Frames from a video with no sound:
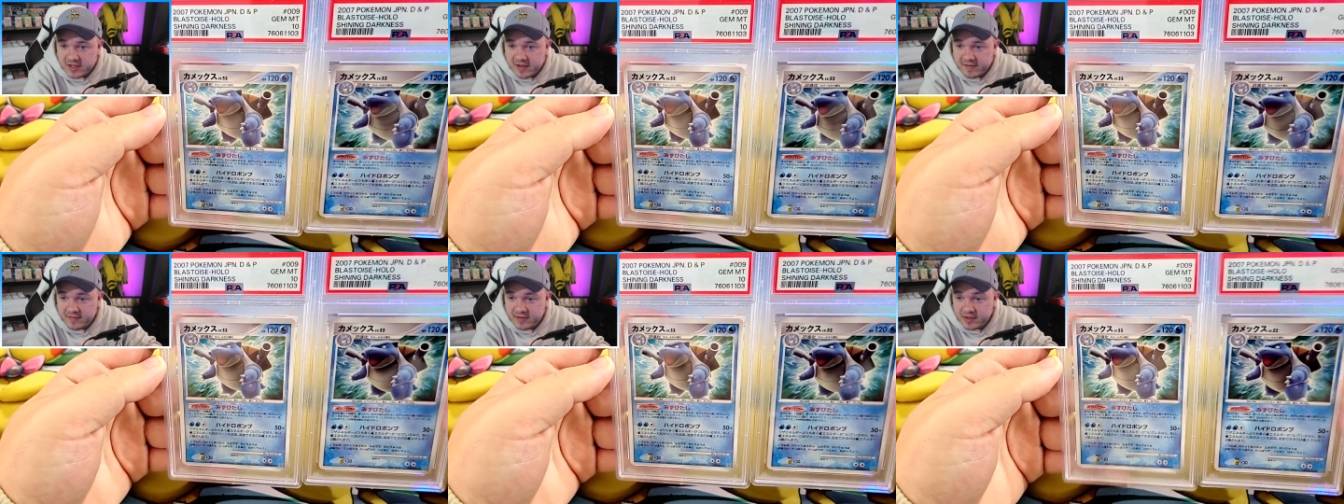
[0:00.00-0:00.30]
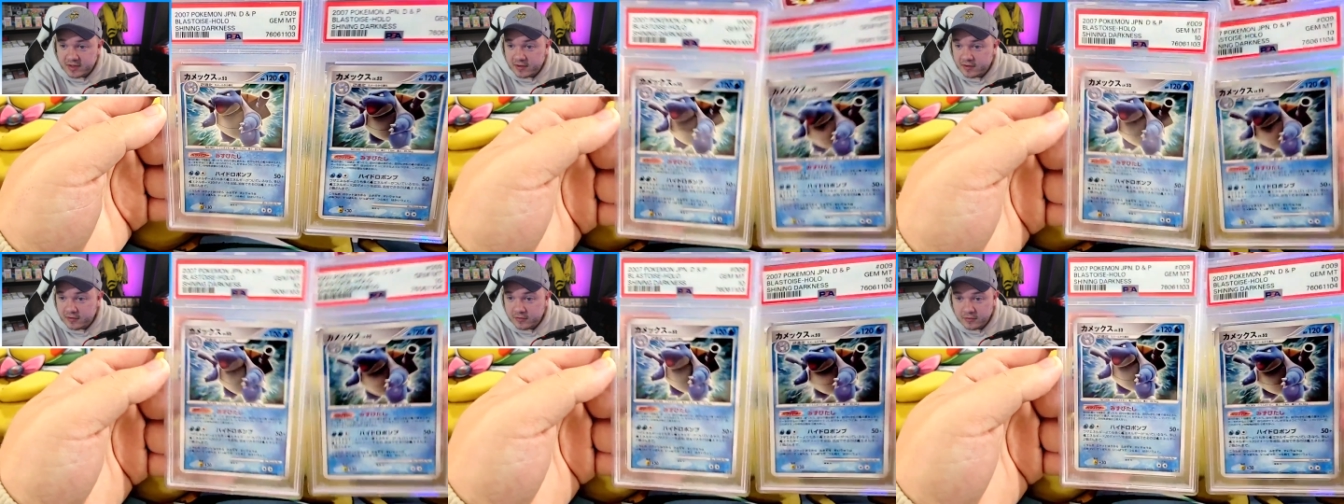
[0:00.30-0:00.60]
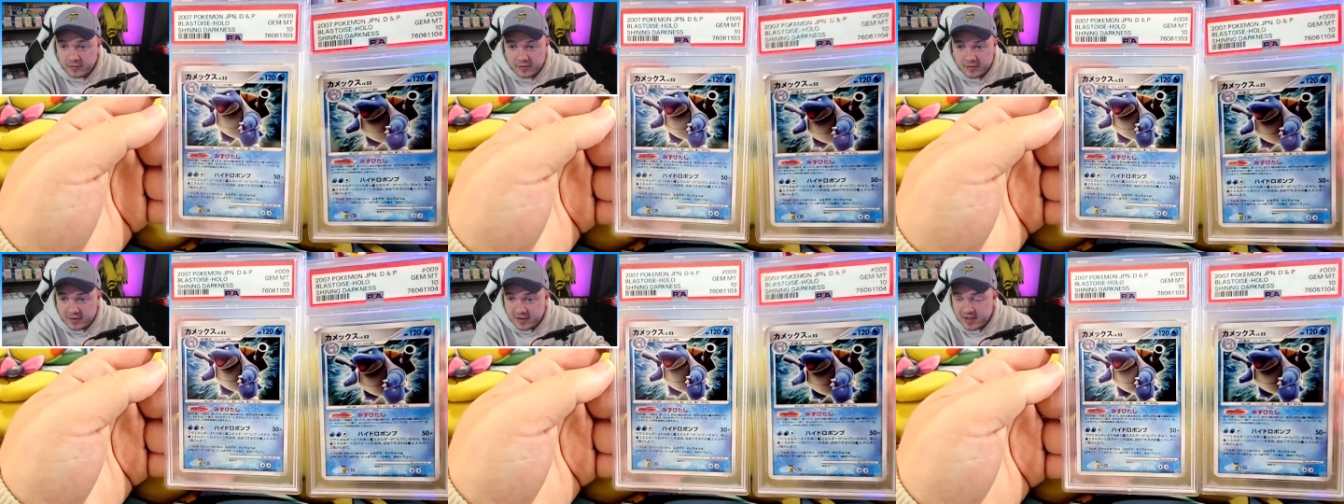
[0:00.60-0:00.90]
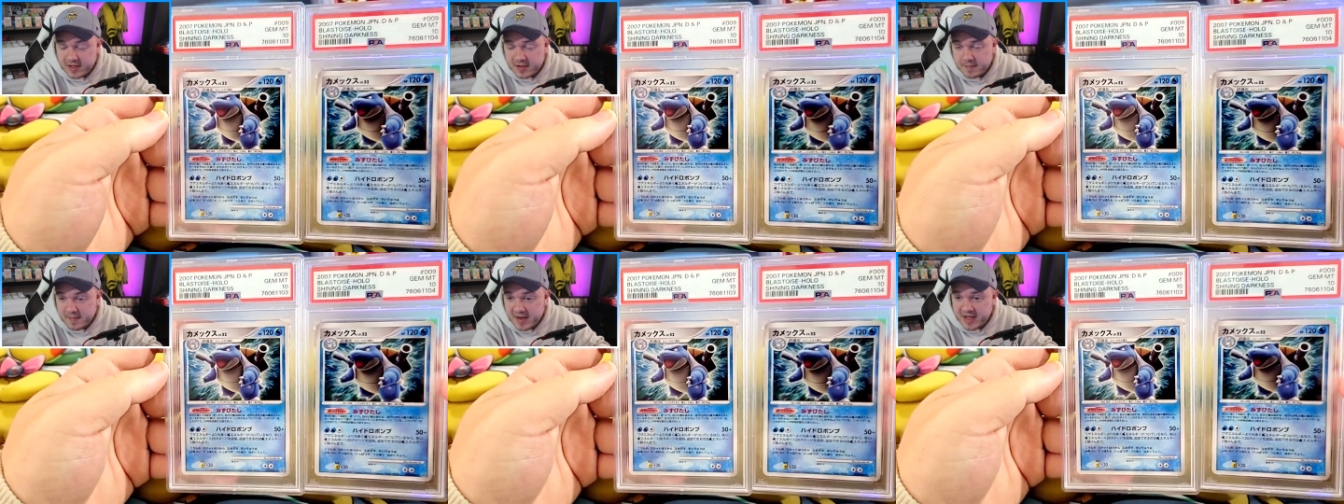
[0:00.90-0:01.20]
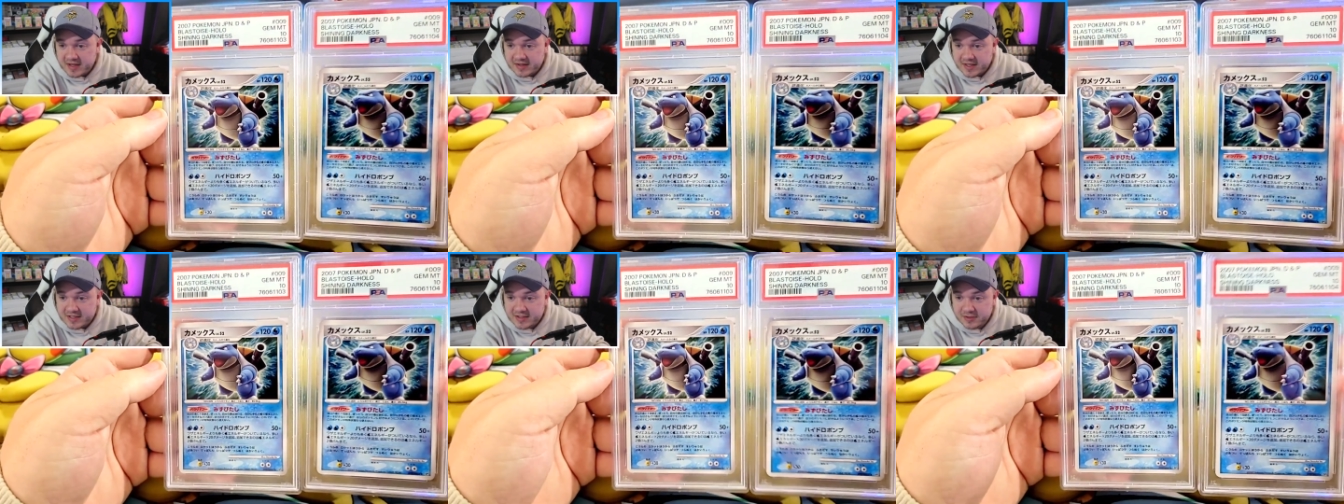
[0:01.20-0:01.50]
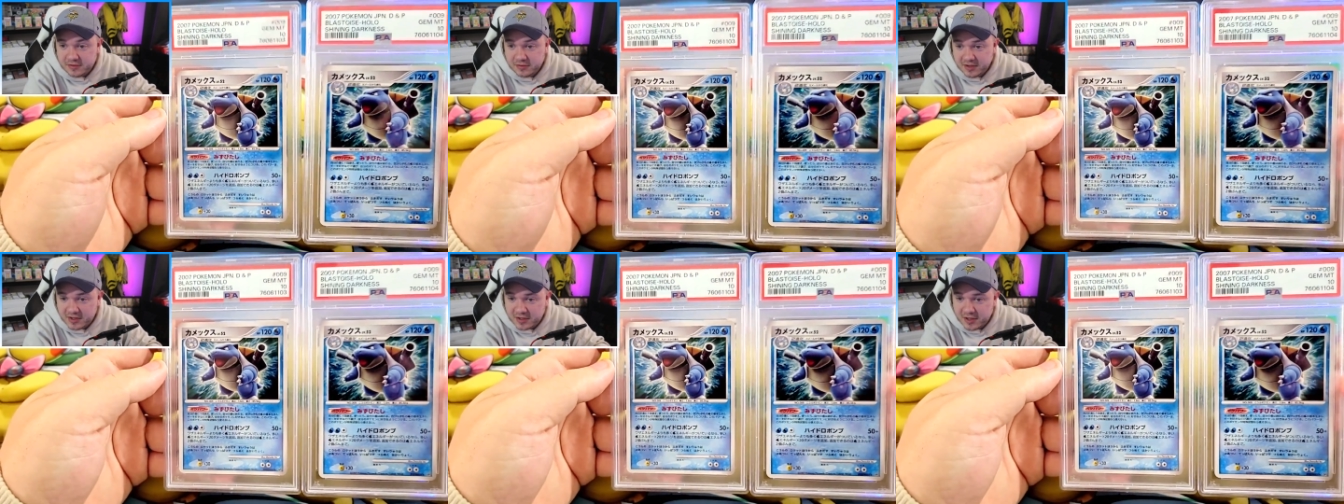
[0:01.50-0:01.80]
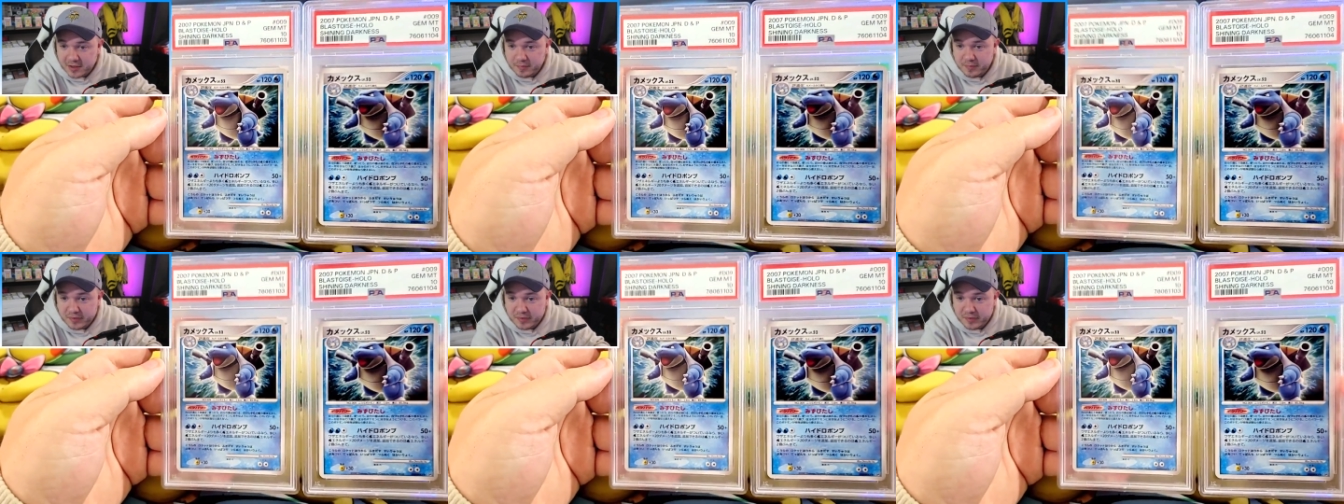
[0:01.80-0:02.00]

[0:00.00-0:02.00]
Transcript: even though, man, they do look